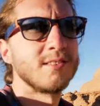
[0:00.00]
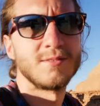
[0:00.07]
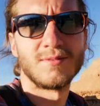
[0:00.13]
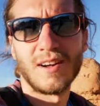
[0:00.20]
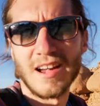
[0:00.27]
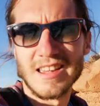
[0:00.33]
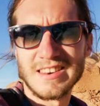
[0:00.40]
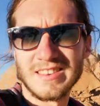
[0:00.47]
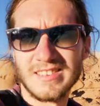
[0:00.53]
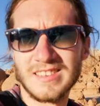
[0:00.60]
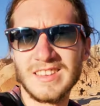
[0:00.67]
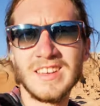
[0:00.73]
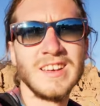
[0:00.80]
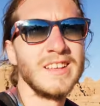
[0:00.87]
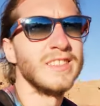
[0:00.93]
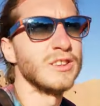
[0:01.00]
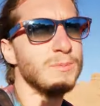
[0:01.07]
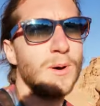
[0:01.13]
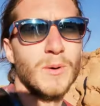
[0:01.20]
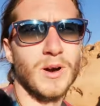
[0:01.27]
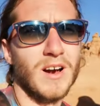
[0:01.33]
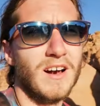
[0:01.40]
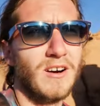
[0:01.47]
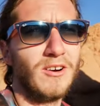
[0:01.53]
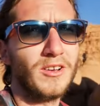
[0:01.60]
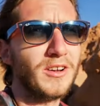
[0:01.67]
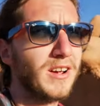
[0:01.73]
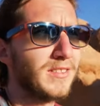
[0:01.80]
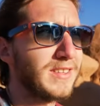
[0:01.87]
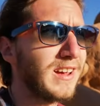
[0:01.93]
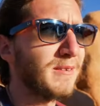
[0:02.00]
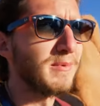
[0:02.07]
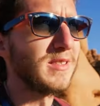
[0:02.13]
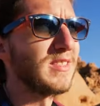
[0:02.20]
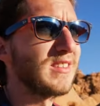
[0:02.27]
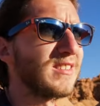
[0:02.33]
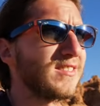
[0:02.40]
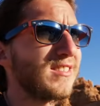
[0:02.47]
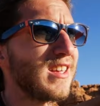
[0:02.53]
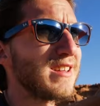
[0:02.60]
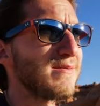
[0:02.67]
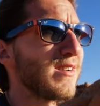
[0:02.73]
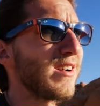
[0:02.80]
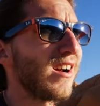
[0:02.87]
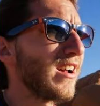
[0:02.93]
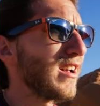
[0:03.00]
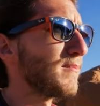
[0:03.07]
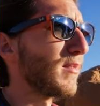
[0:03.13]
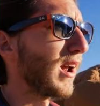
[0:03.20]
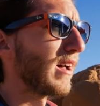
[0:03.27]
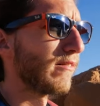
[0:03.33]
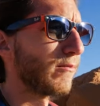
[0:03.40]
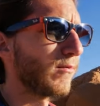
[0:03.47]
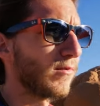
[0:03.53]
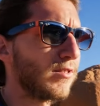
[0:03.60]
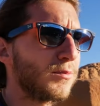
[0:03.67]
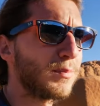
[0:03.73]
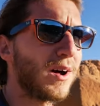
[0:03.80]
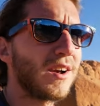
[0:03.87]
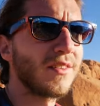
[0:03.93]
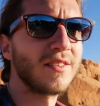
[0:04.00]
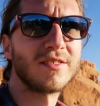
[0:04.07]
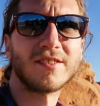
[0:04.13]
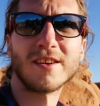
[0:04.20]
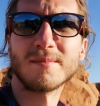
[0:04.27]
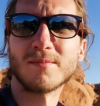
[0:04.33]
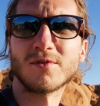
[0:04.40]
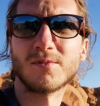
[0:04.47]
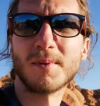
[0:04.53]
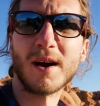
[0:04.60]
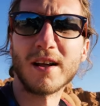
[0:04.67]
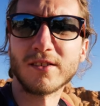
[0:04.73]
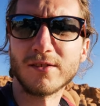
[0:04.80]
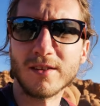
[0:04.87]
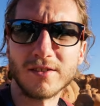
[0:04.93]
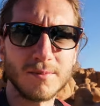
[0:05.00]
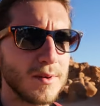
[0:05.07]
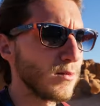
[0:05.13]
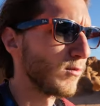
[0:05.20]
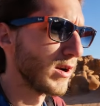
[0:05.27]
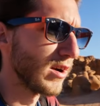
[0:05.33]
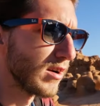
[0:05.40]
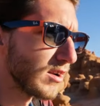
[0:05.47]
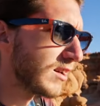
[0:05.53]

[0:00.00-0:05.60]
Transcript: find the spot we were at earlier. I think I'm in the same area, but I haven't spotted the same spot, so that's a bit weird.